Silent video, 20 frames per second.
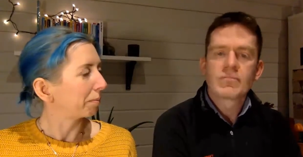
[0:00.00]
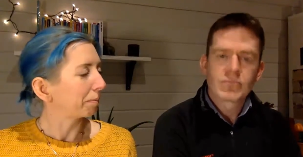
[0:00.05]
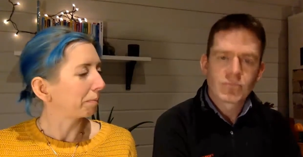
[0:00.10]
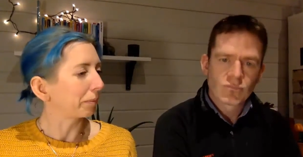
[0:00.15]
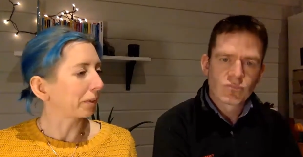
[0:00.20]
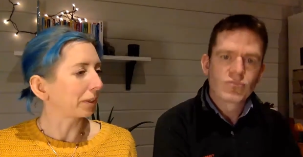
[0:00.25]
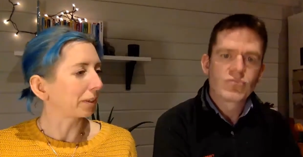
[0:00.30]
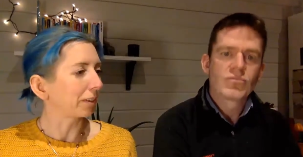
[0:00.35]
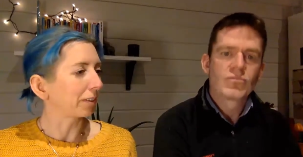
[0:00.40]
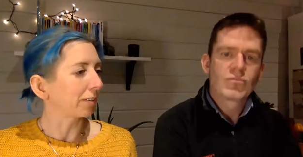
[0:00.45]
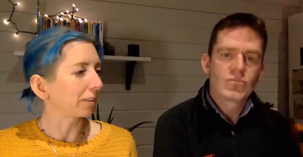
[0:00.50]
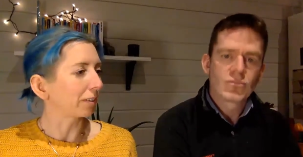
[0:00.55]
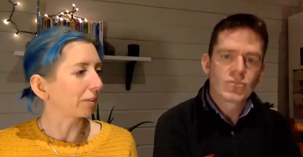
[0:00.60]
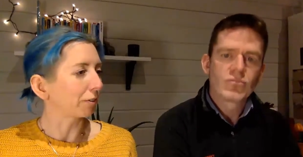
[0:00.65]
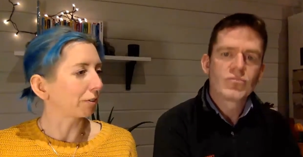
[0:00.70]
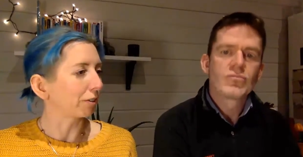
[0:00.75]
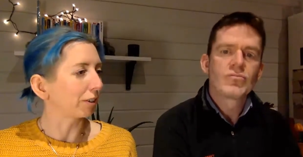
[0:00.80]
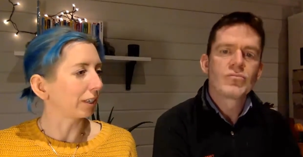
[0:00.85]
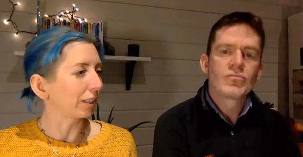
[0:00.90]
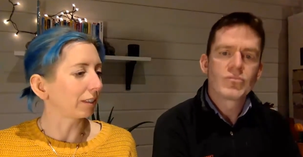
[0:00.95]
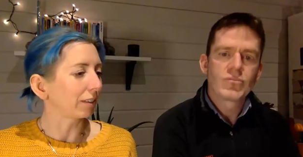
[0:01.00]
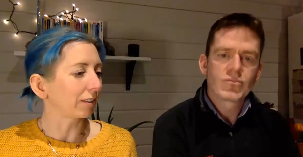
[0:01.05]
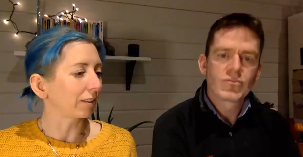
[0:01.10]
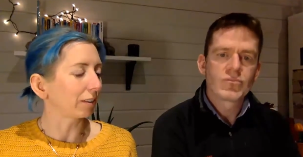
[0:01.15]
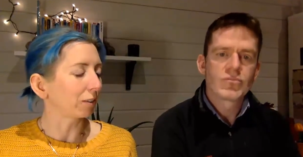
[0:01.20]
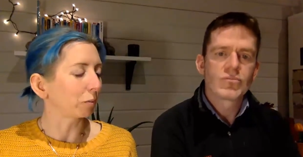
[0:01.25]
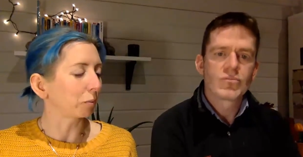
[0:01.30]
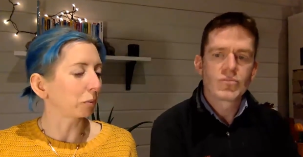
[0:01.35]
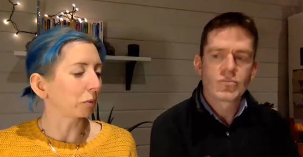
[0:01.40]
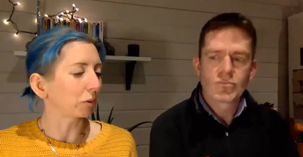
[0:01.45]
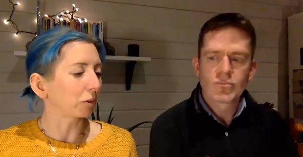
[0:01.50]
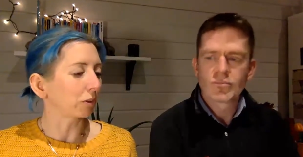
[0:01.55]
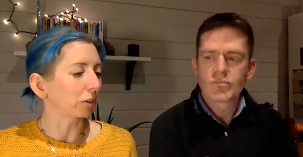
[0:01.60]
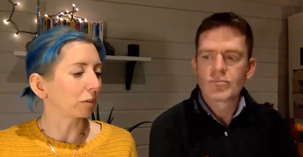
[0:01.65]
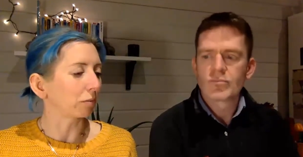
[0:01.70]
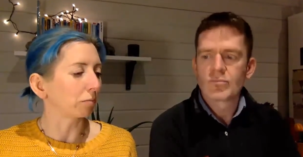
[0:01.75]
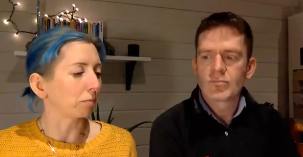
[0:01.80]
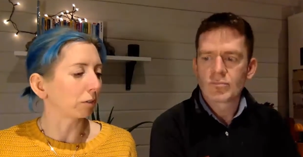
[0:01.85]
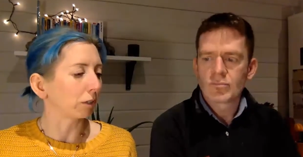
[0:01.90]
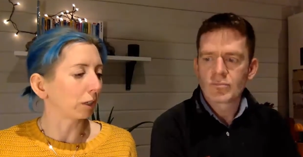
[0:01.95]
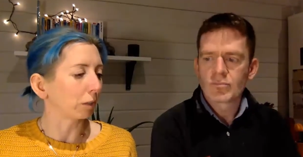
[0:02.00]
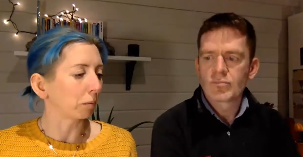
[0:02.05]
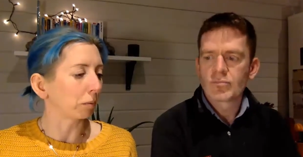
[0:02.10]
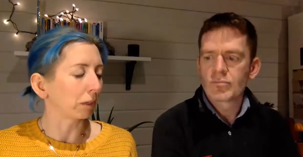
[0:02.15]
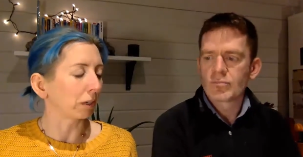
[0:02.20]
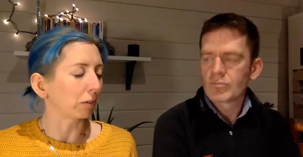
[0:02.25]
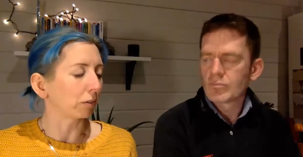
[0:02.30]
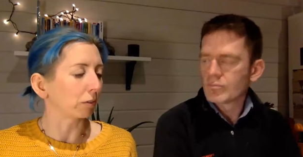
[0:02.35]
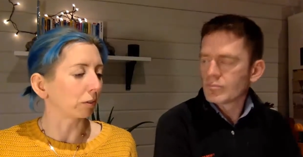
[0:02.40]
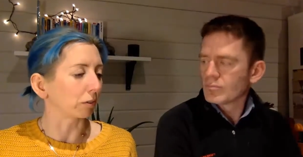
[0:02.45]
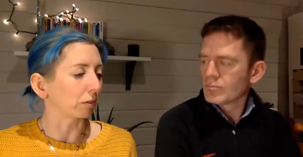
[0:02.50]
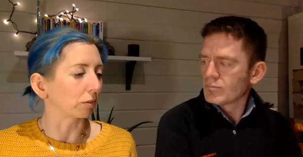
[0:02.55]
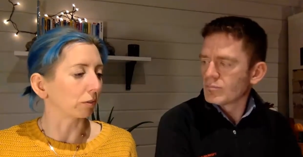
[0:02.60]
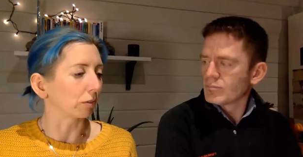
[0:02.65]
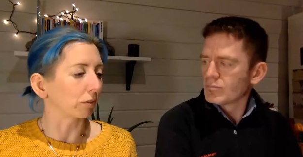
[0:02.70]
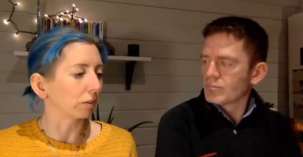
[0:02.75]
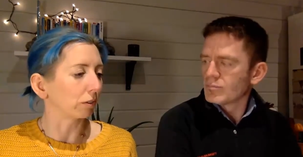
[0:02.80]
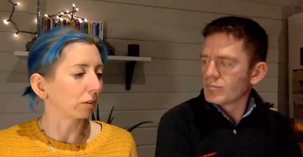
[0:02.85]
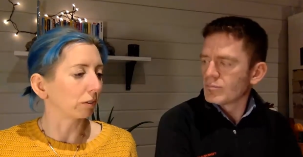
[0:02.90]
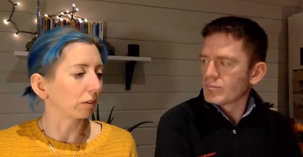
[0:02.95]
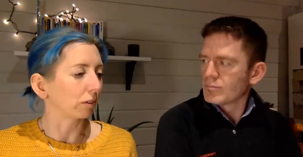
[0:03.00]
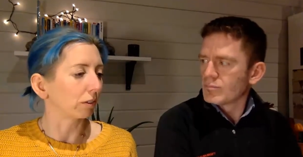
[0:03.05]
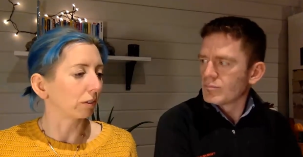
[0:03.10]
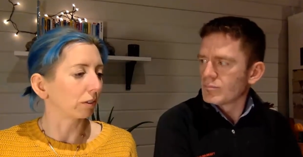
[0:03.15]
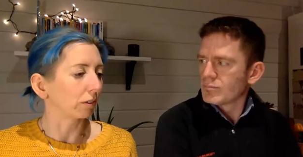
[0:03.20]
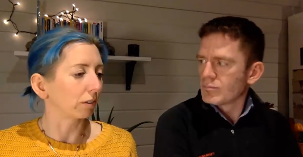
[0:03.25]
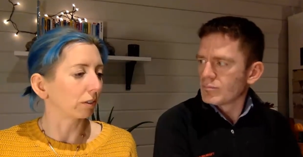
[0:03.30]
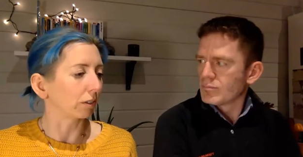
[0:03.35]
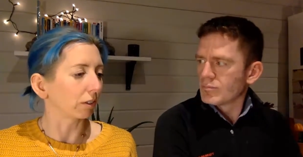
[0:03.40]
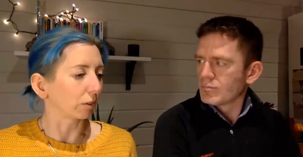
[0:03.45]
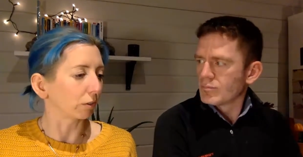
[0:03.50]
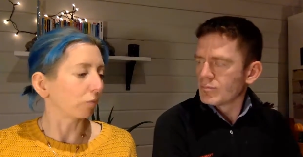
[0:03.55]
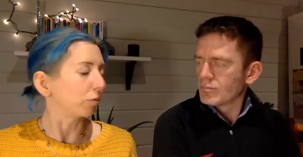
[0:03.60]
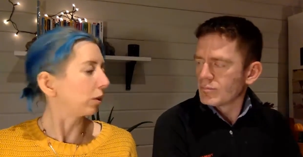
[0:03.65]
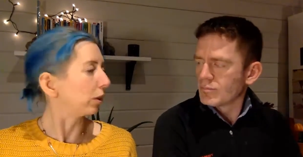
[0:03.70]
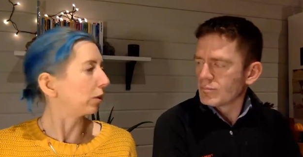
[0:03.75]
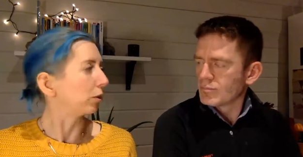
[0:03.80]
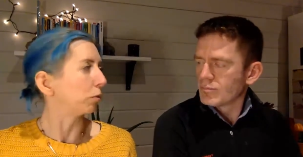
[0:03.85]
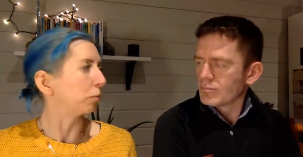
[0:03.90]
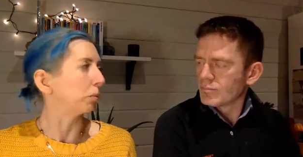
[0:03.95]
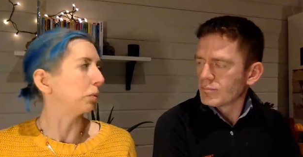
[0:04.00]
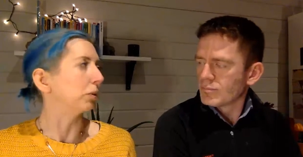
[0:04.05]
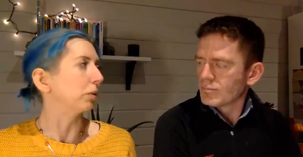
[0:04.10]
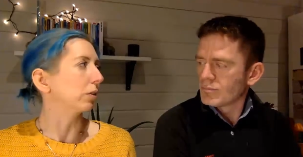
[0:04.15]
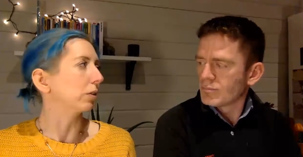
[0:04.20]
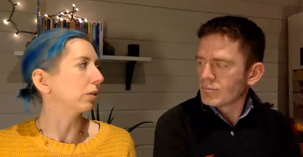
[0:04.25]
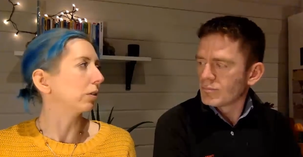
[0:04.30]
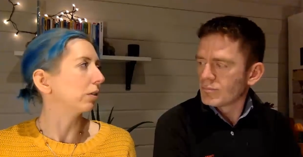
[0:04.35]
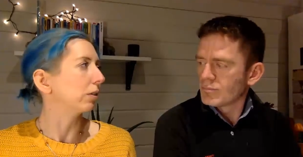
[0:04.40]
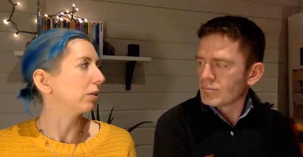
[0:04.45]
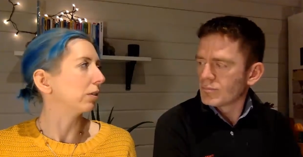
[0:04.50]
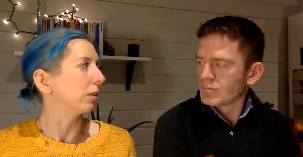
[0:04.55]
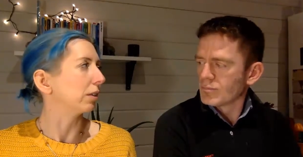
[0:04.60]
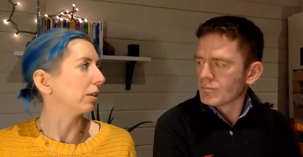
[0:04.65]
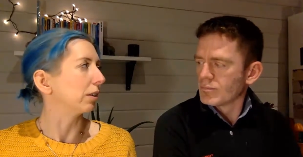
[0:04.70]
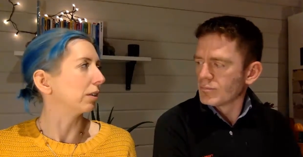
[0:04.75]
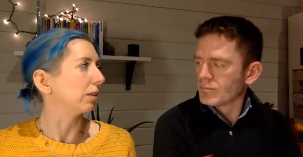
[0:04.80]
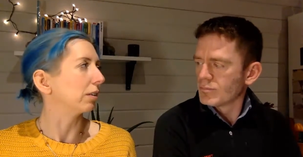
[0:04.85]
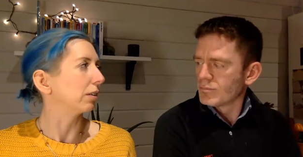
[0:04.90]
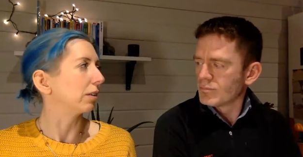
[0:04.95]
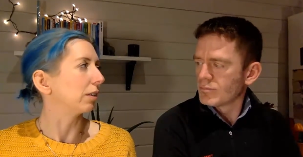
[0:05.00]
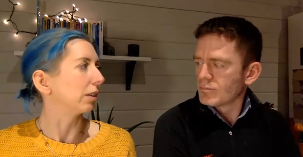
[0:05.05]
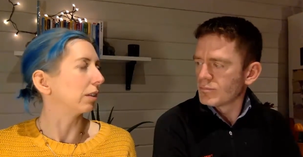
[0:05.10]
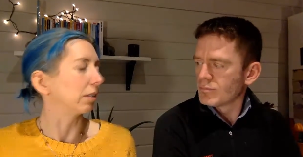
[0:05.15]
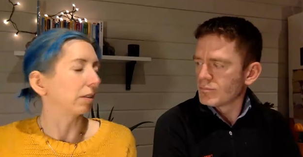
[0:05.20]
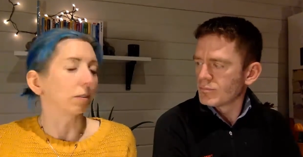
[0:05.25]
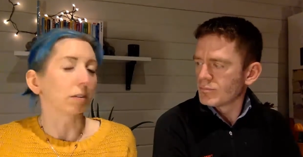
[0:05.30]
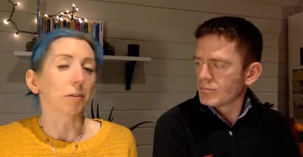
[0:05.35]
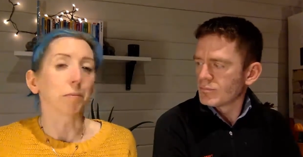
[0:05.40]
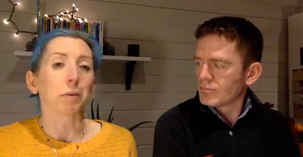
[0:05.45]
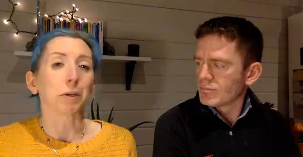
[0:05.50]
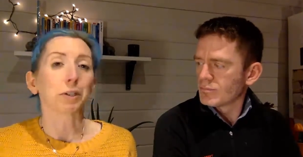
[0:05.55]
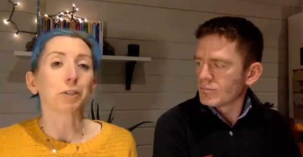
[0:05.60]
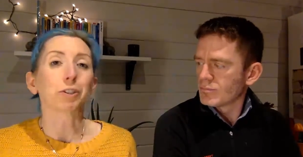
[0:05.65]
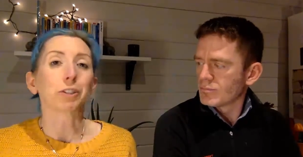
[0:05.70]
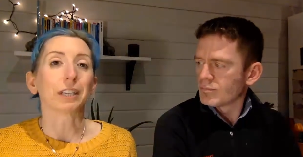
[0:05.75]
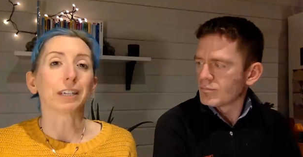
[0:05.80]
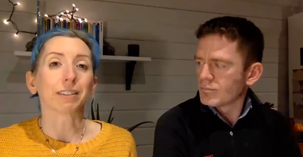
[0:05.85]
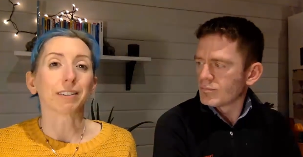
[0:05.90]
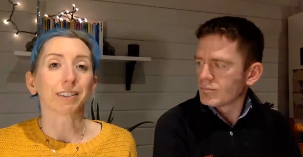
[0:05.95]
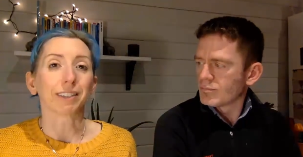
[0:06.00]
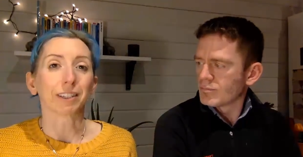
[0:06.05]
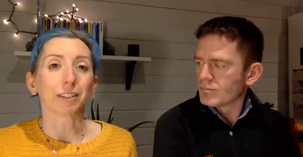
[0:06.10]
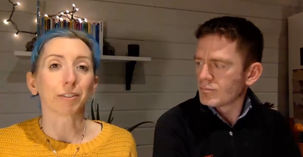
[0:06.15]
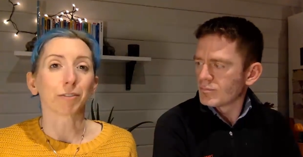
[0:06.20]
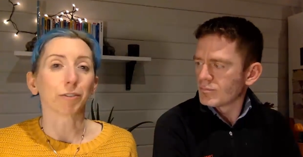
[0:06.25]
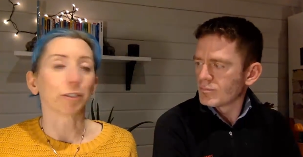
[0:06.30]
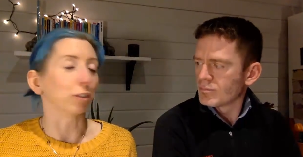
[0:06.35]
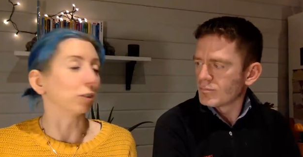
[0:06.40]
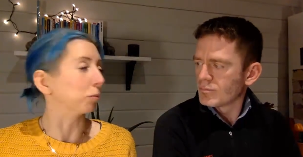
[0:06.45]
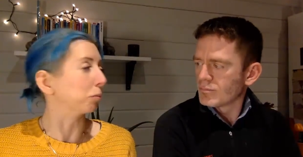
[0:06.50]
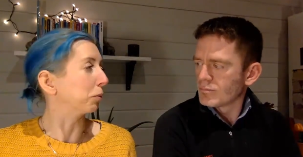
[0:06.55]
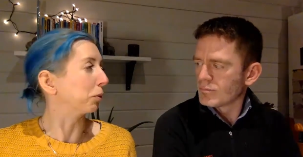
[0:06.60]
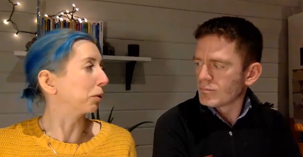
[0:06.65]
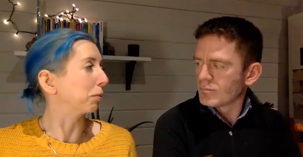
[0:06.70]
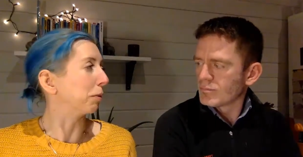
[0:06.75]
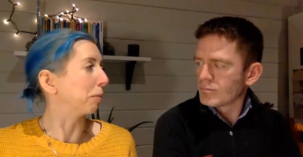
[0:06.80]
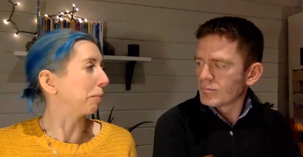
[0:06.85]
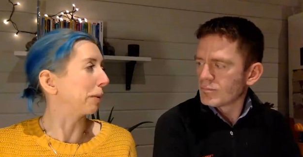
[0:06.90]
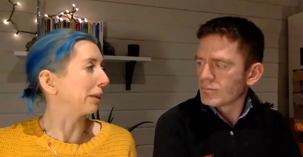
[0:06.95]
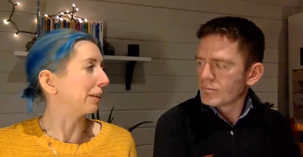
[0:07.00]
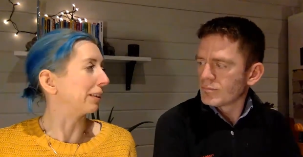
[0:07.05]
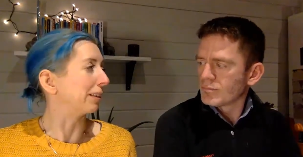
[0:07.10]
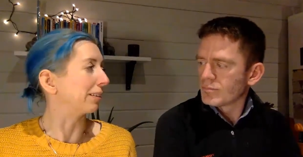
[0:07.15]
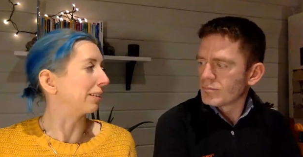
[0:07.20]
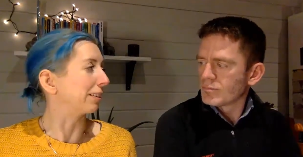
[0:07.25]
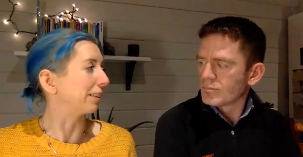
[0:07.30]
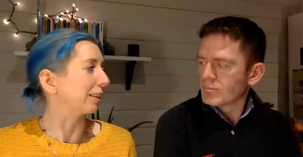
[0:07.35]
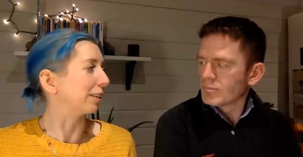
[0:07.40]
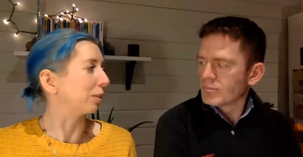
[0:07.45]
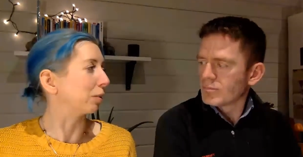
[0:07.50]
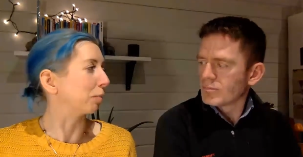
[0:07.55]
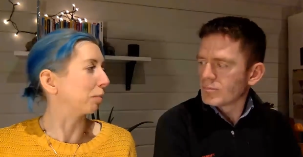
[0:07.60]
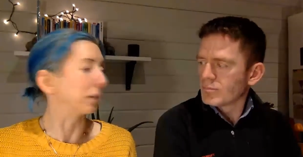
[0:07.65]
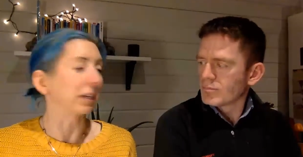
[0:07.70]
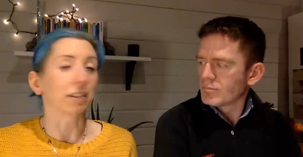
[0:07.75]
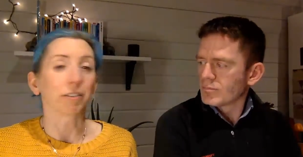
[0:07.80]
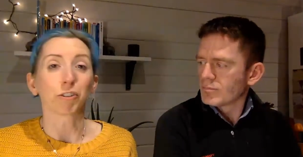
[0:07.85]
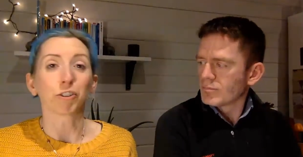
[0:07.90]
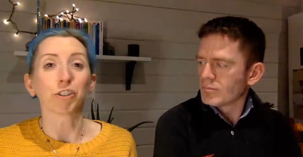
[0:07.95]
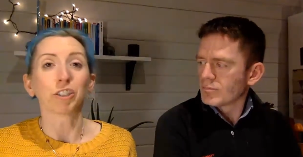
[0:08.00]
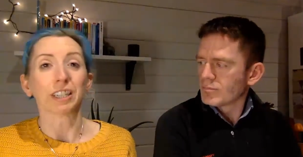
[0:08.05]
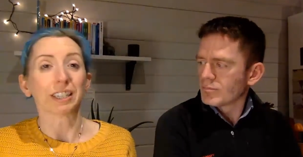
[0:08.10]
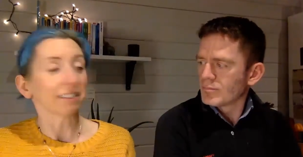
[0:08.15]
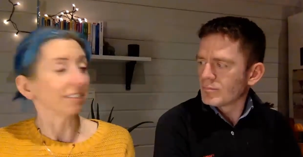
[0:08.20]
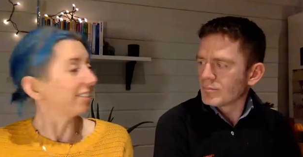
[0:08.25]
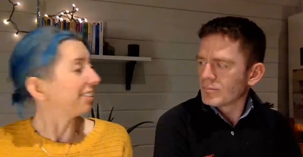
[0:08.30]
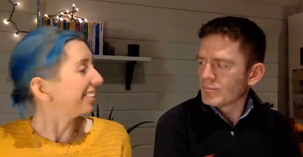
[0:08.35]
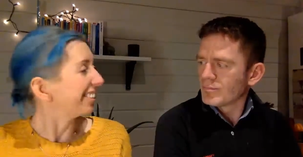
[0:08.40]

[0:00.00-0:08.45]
Speaker 1: because I've created this book that I'm really proud of. That is a really good book. Hmm on my good days, I think it's a really good book. On my bad days, I think it's a bag of shit.